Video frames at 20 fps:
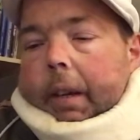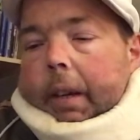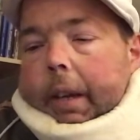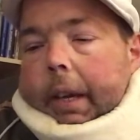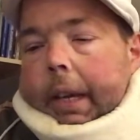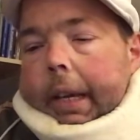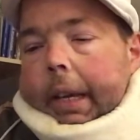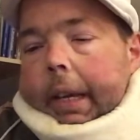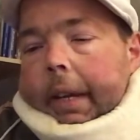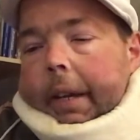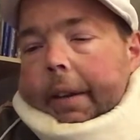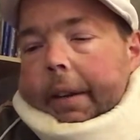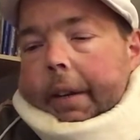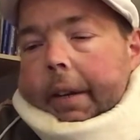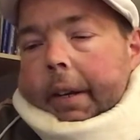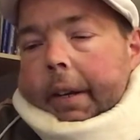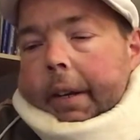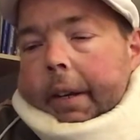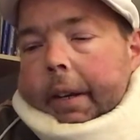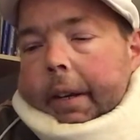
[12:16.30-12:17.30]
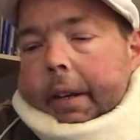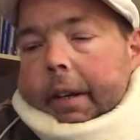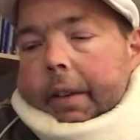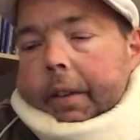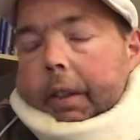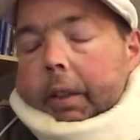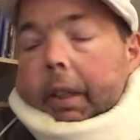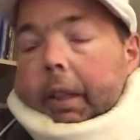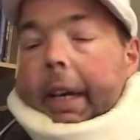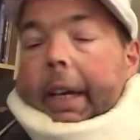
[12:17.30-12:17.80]
and
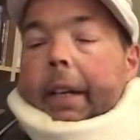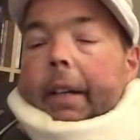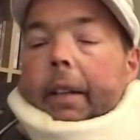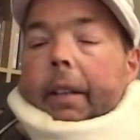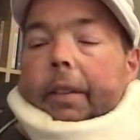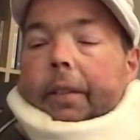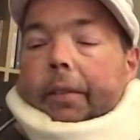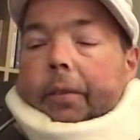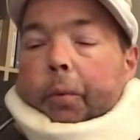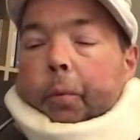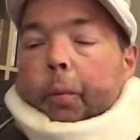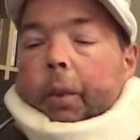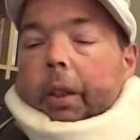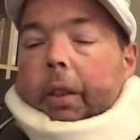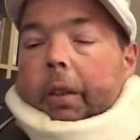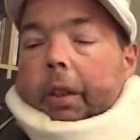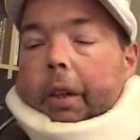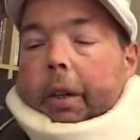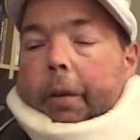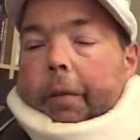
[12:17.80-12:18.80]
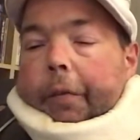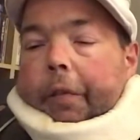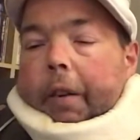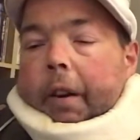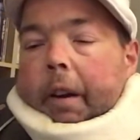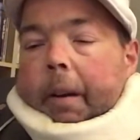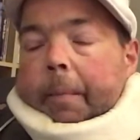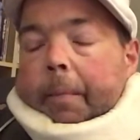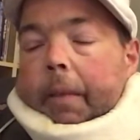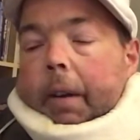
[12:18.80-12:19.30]
the lights will go
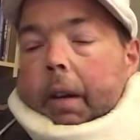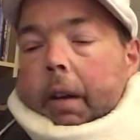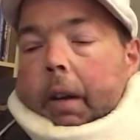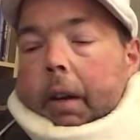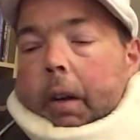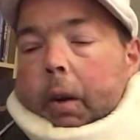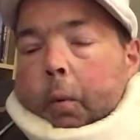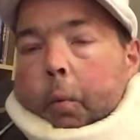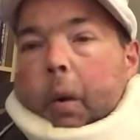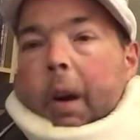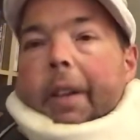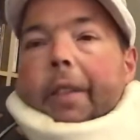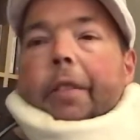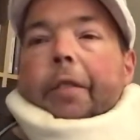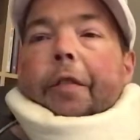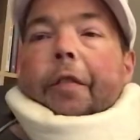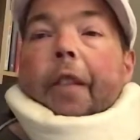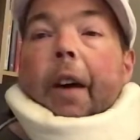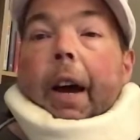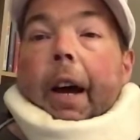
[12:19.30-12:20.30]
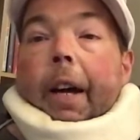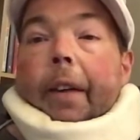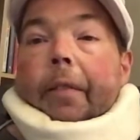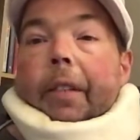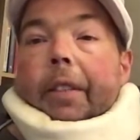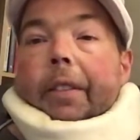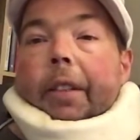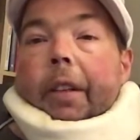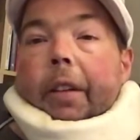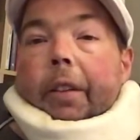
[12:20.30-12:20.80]
from 1 to 5 to
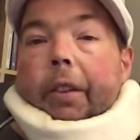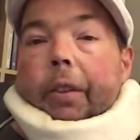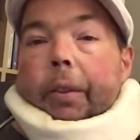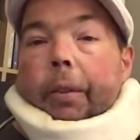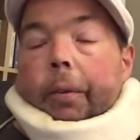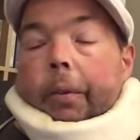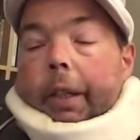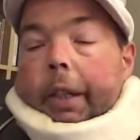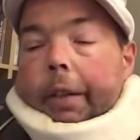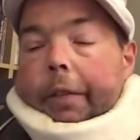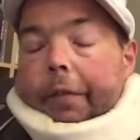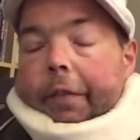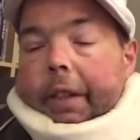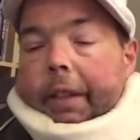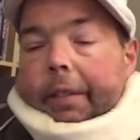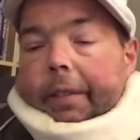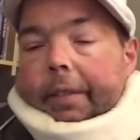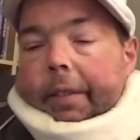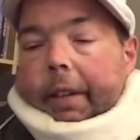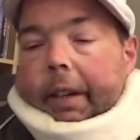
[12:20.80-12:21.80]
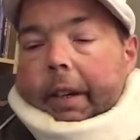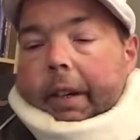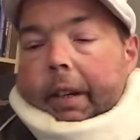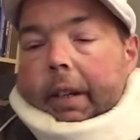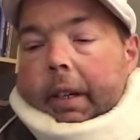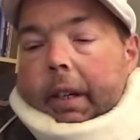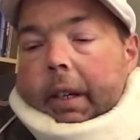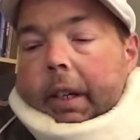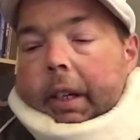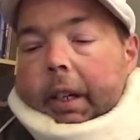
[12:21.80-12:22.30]
tell you if it's
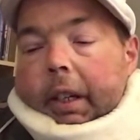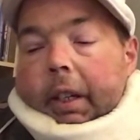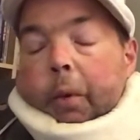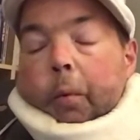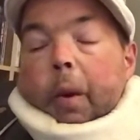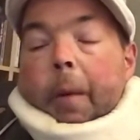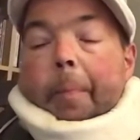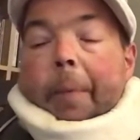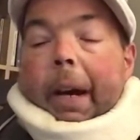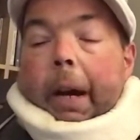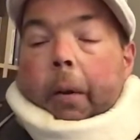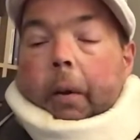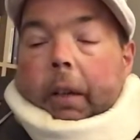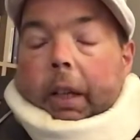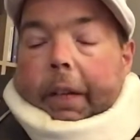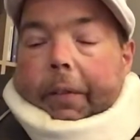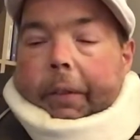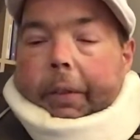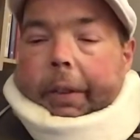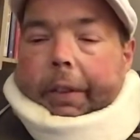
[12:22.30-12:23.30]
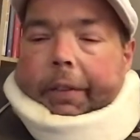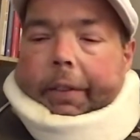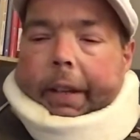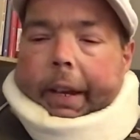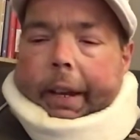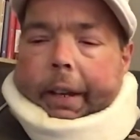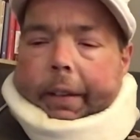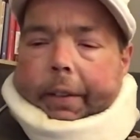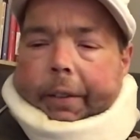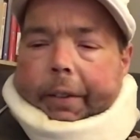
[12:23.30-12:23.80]
you know, what power level it's
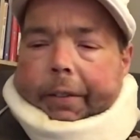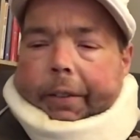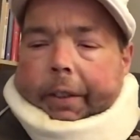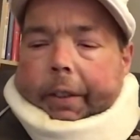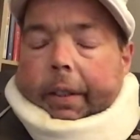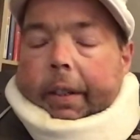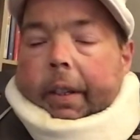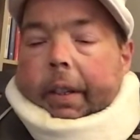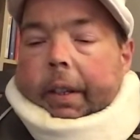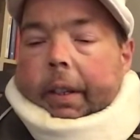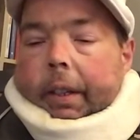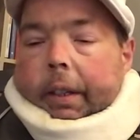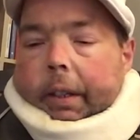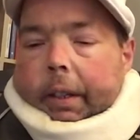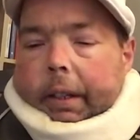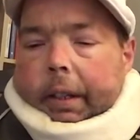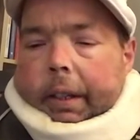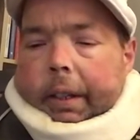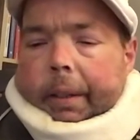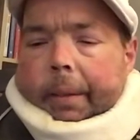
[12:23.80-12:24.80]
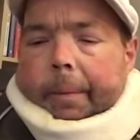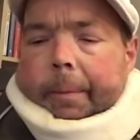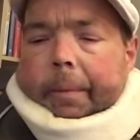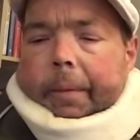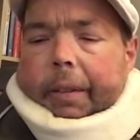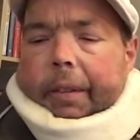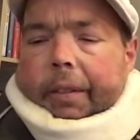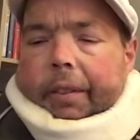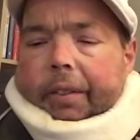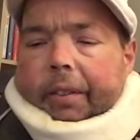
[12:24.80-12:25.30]
at, and there's a
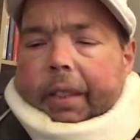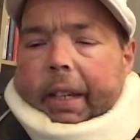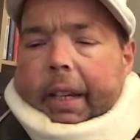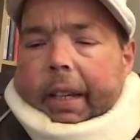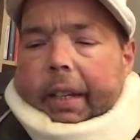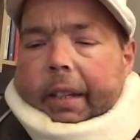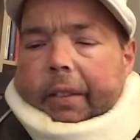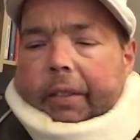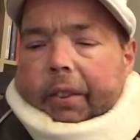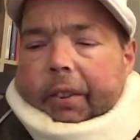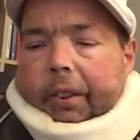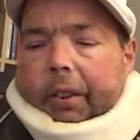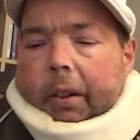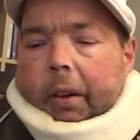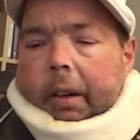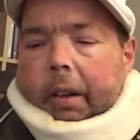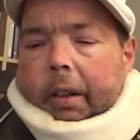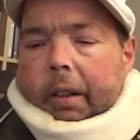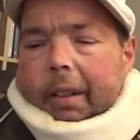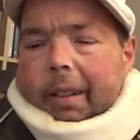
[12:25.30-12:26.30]
set and start